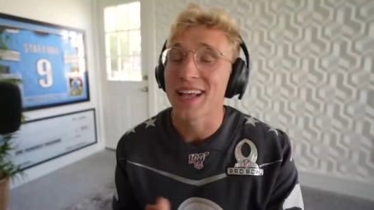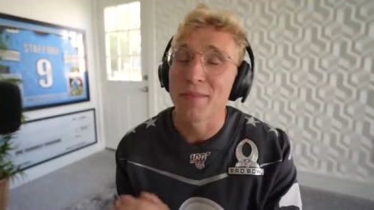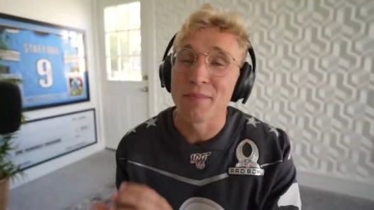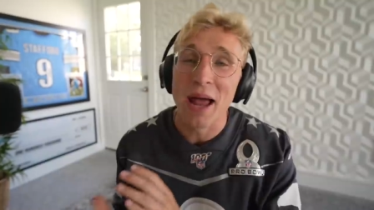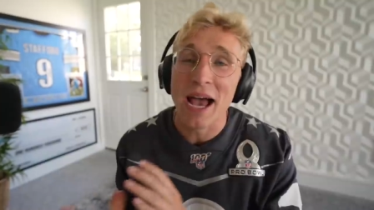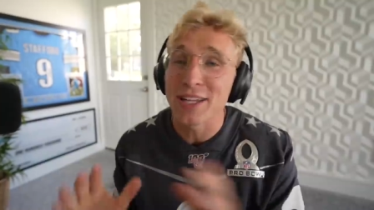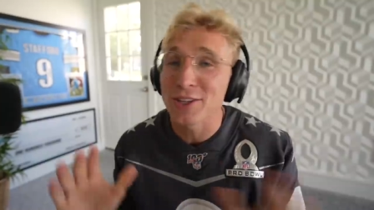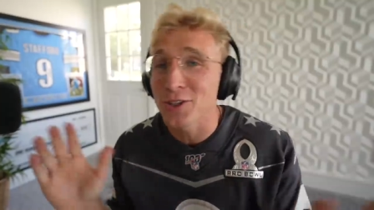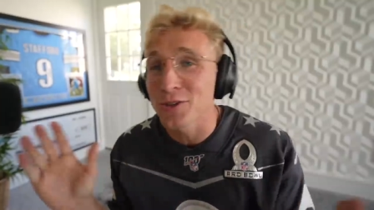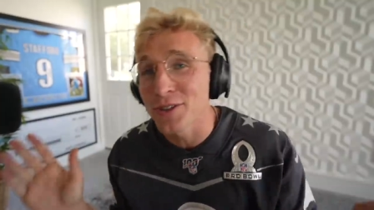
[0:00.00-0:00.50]
I'm
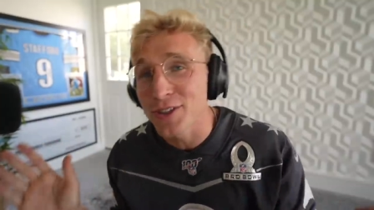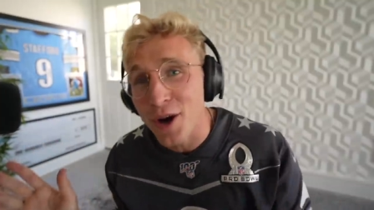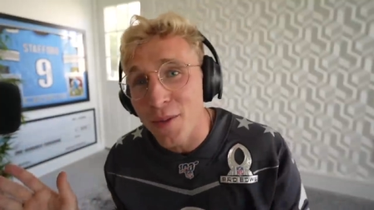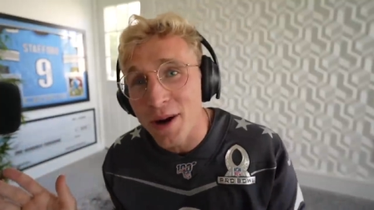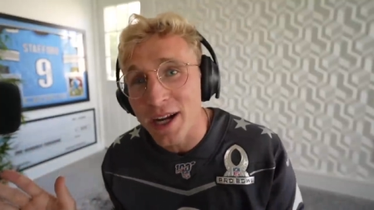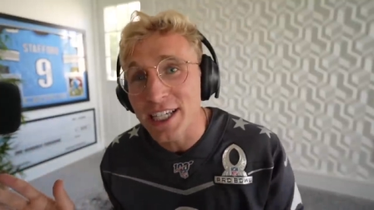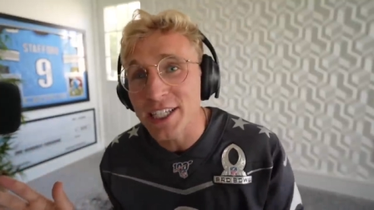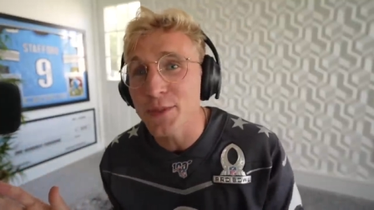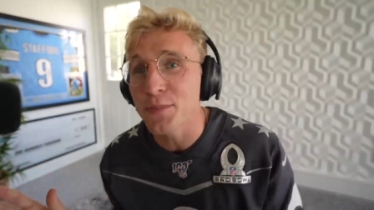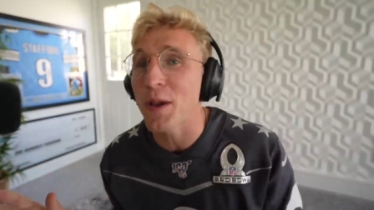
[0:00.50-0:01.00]
not doing no
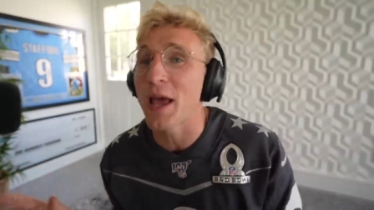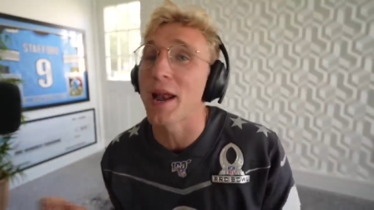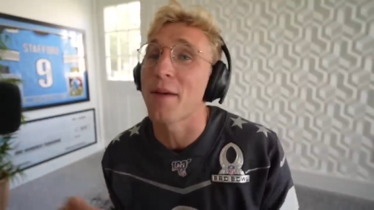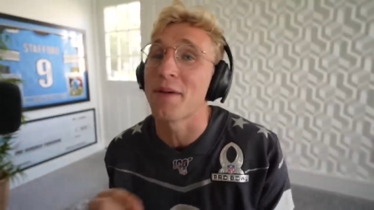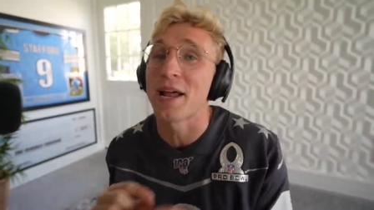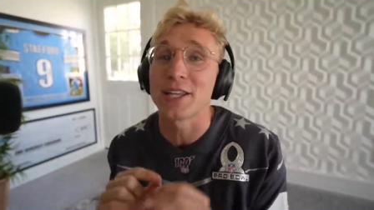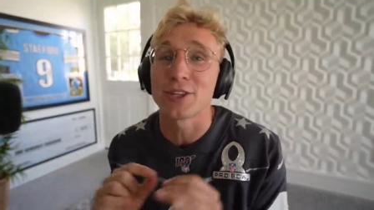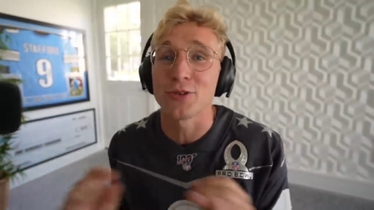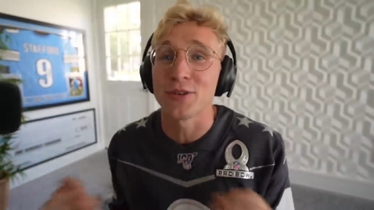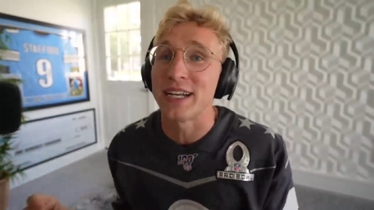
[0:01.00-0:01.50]
money spent. I'm
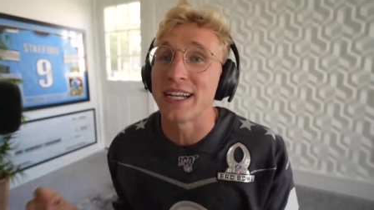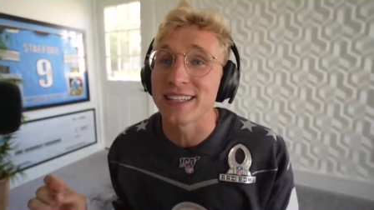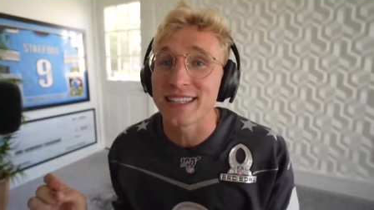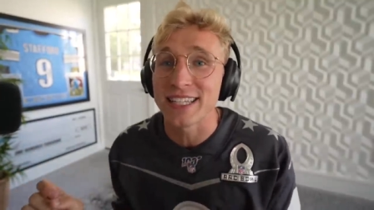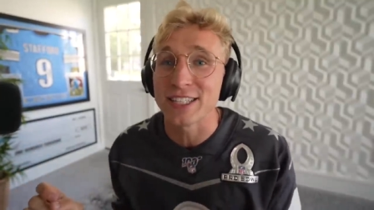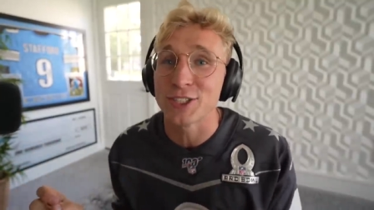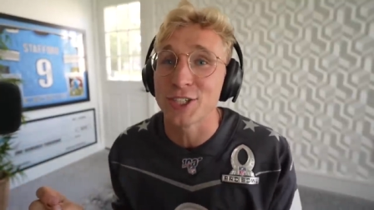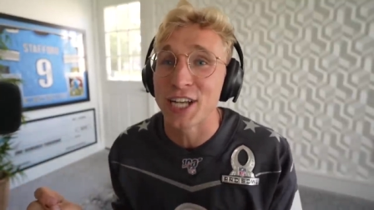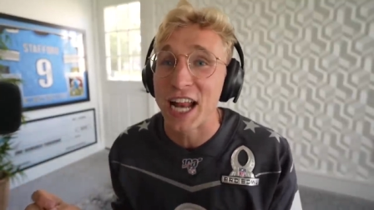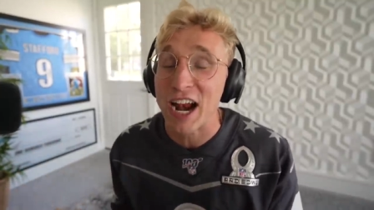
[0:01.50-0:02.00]
not doing
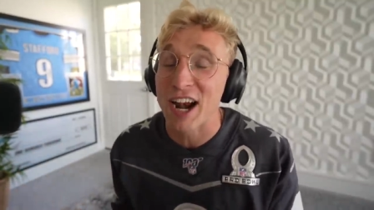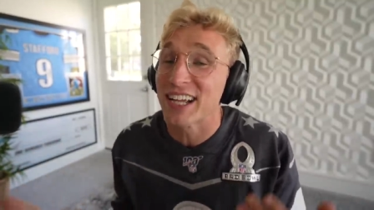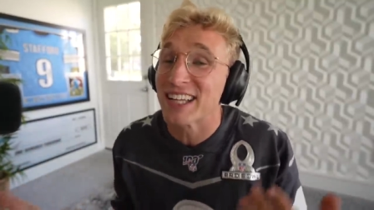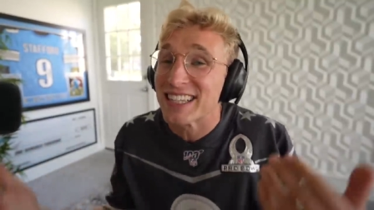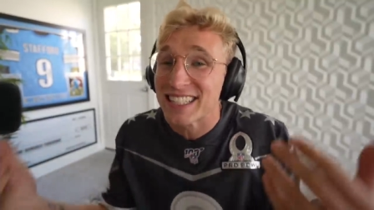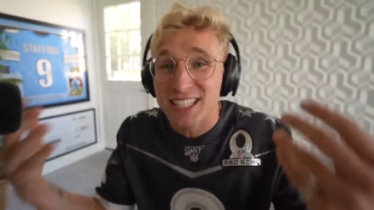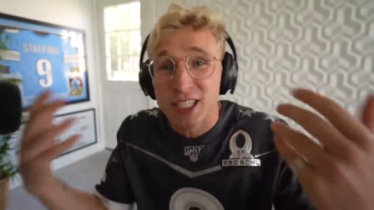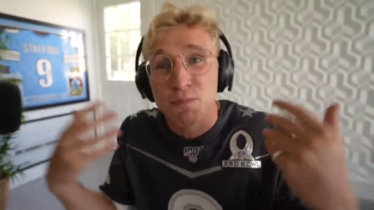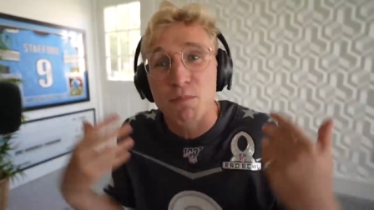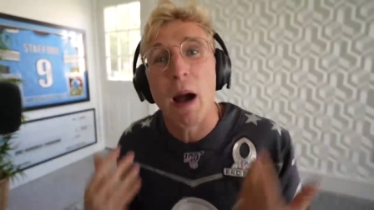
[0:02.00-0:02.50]
anything generic.
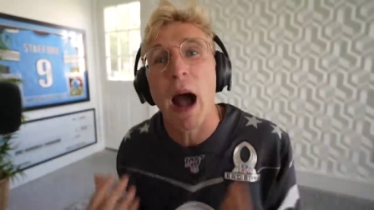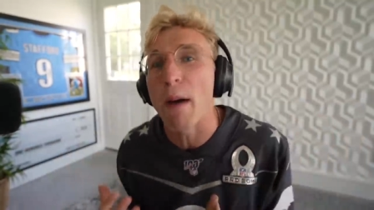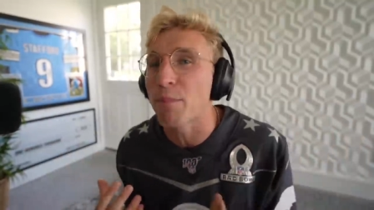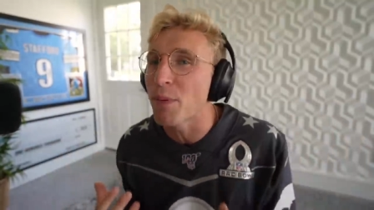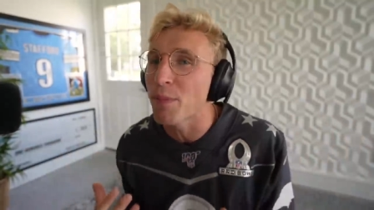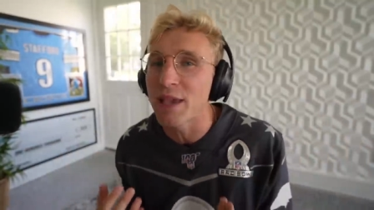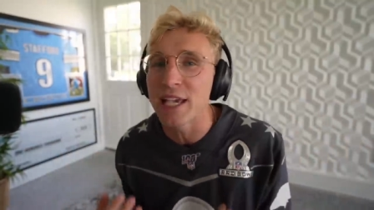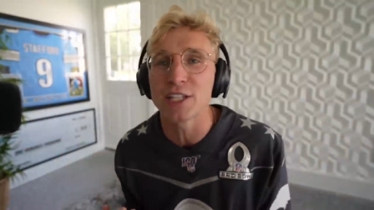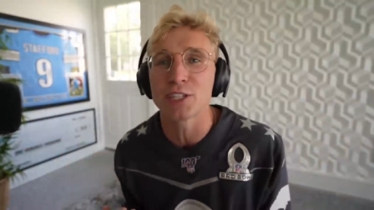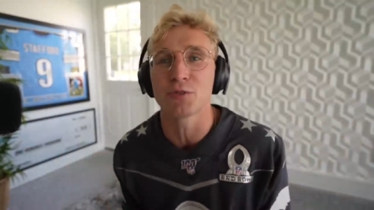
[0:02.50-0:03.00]
This is Papa
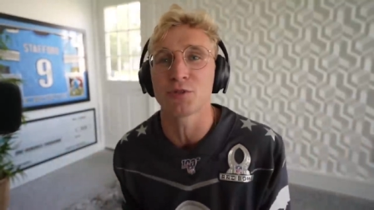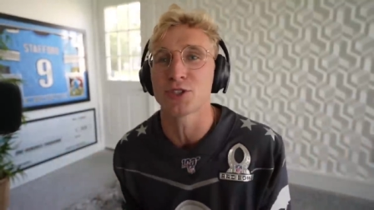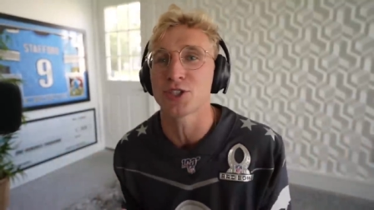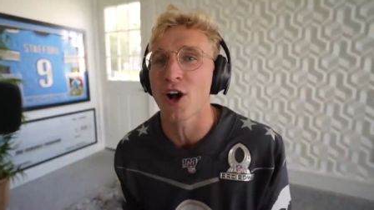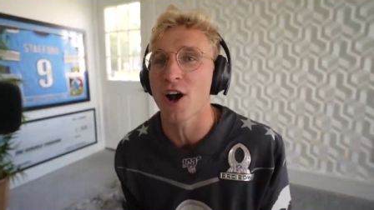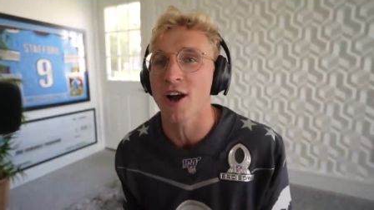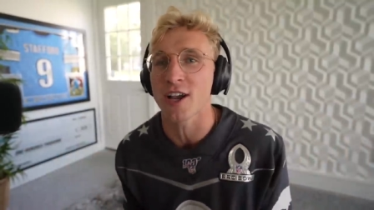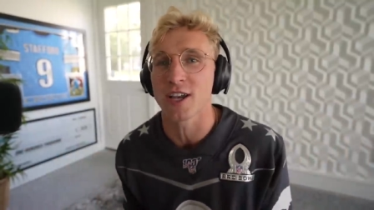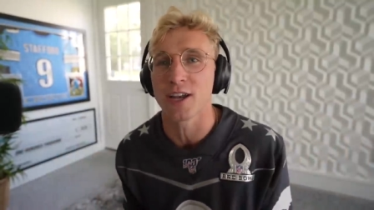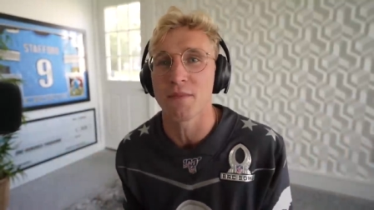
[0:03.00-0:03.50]
Meeks we're
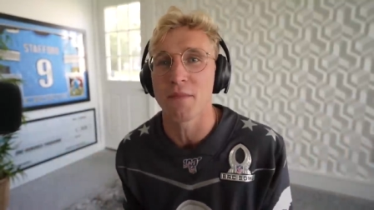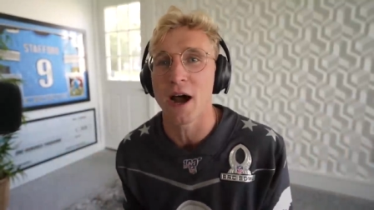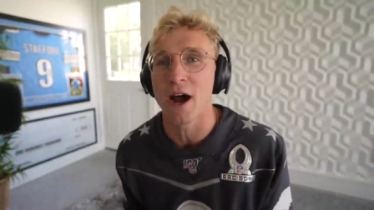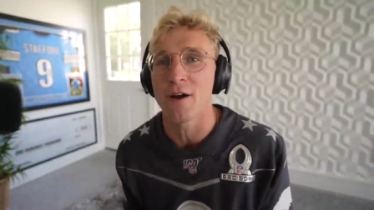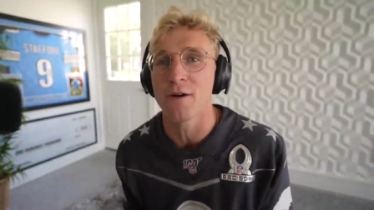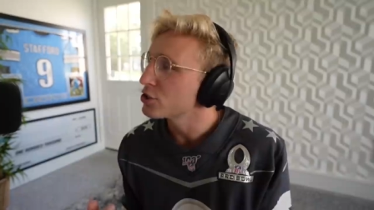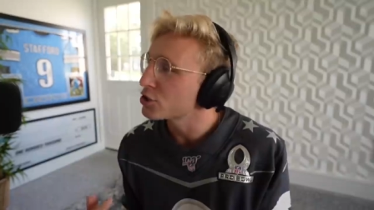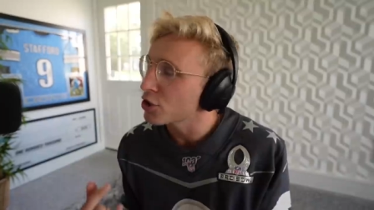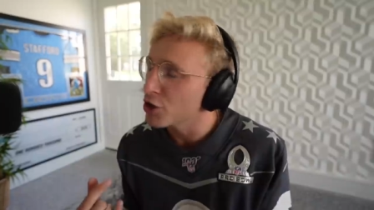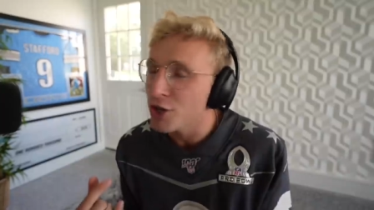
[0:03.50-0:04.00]
talking
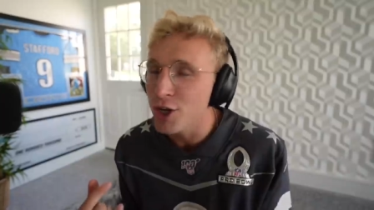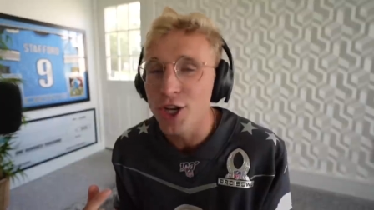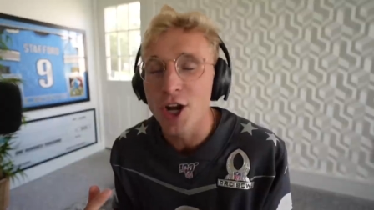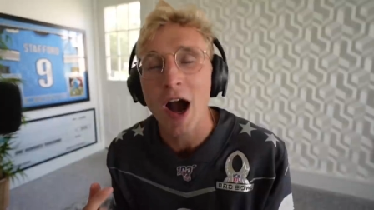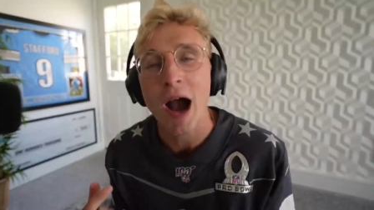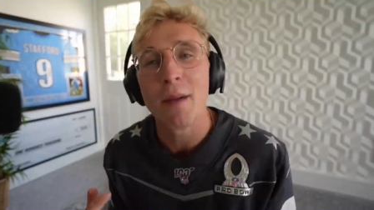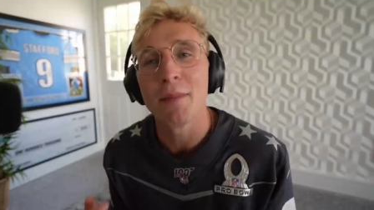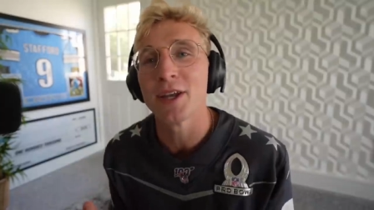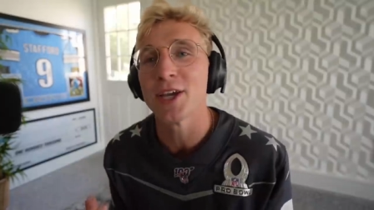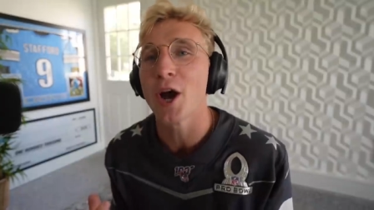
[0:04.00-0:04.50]
about. So you know
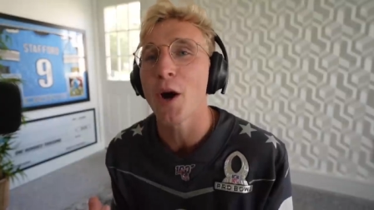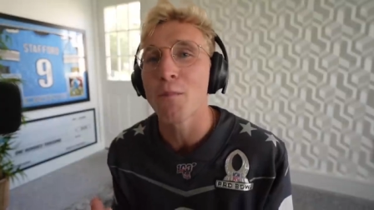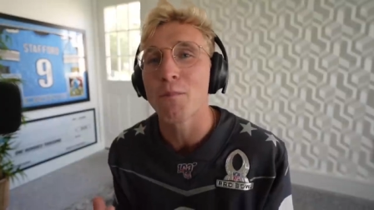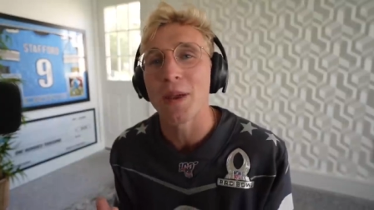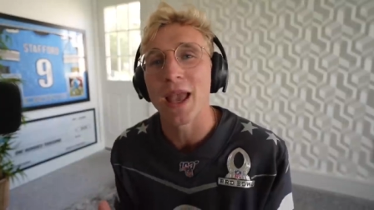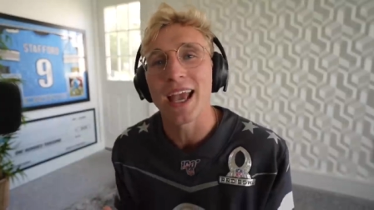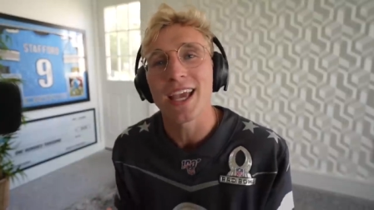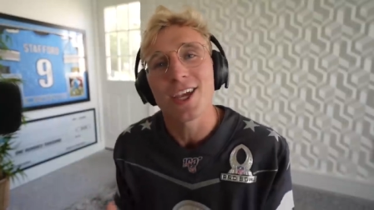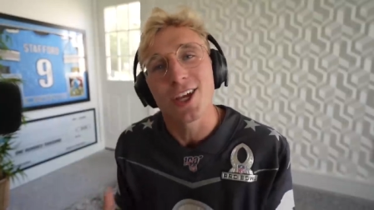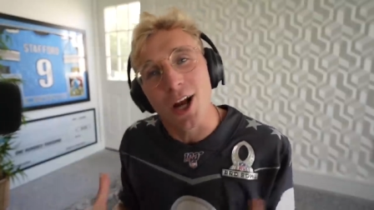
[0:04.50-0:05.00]
I'm gonna go
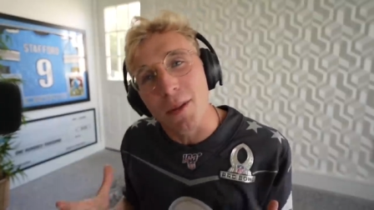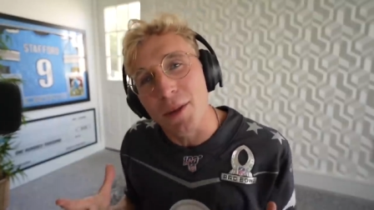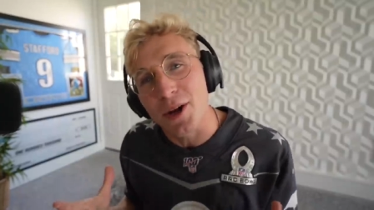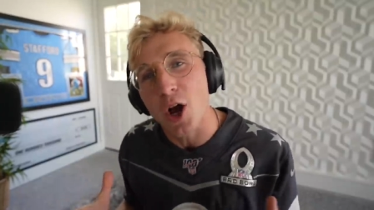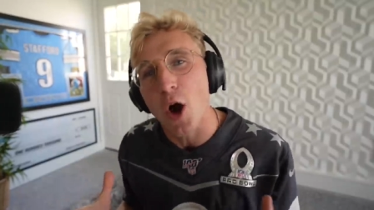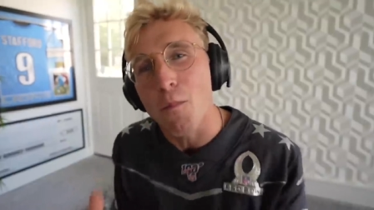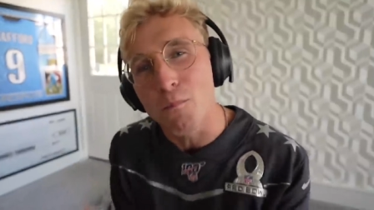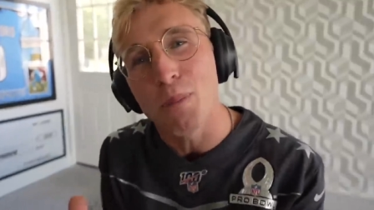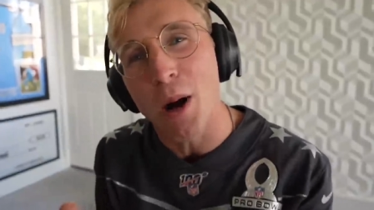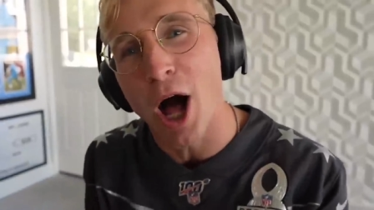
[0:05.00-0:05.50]
big. You know I'm
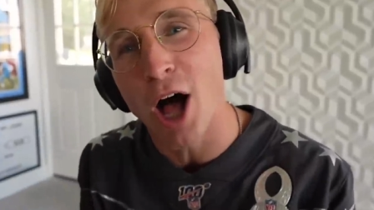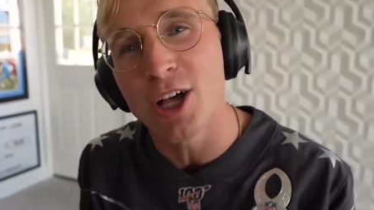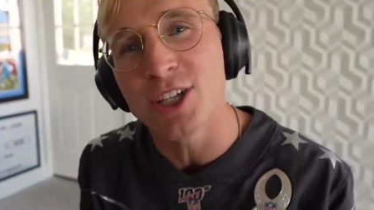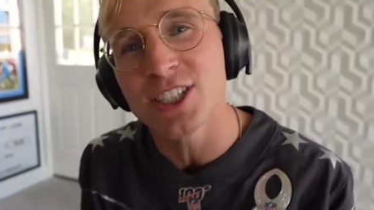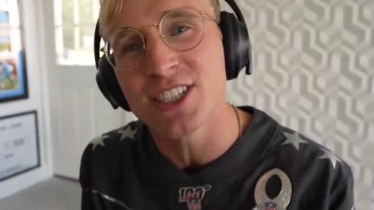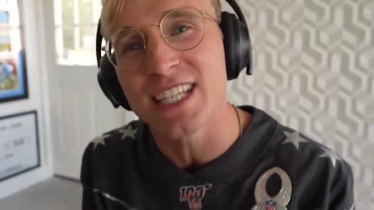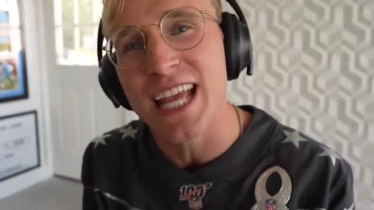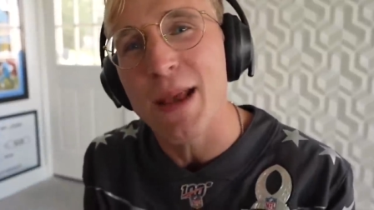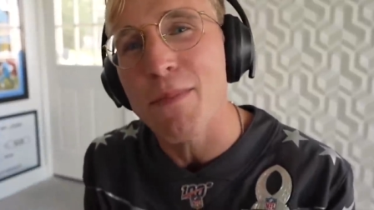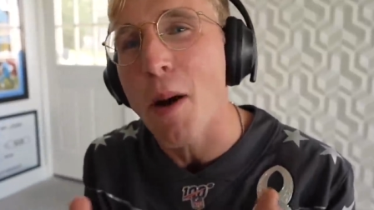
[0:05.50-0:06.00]
gonna go
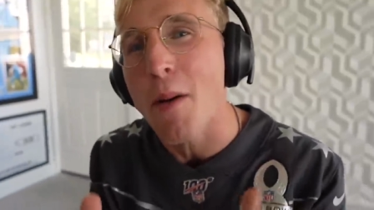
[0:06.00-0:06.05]
balls deep.